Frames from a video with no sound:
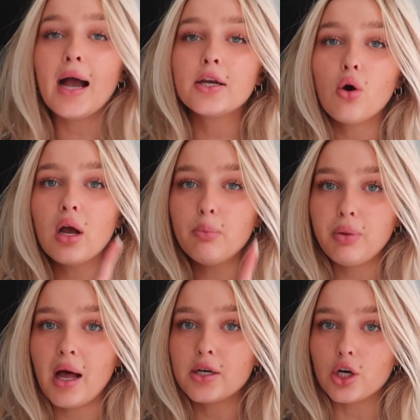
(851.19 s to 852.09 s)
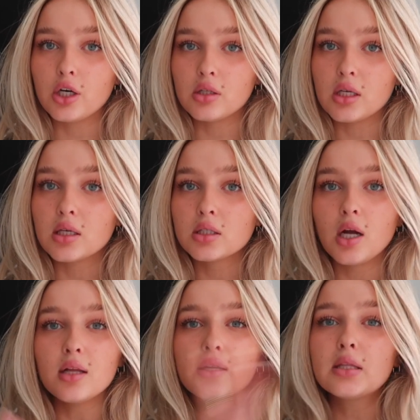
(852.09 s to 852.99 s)
I know I applied early,
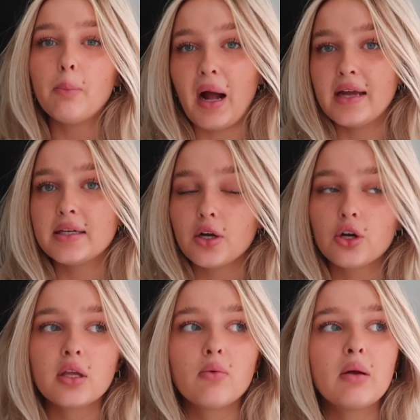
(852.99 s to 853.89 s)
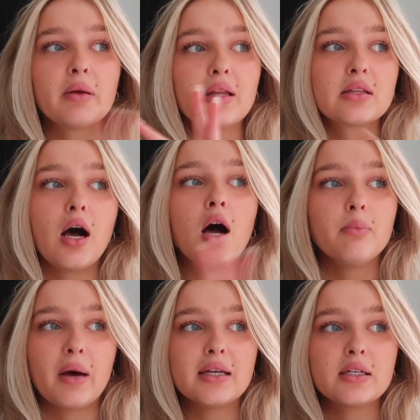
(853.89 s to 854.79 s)
not like the binding early one, but like the
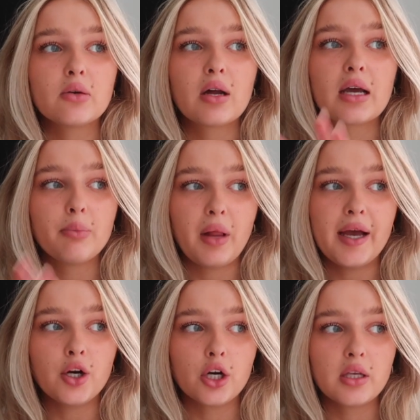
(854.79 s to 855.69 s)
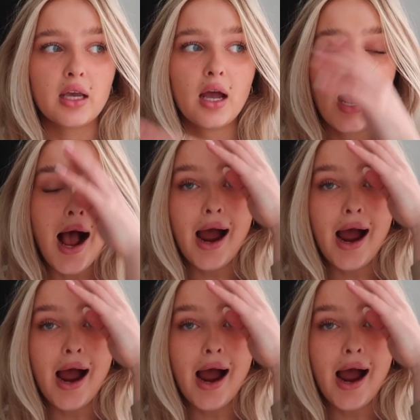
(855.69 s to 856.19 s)
unbinding one. I applied early.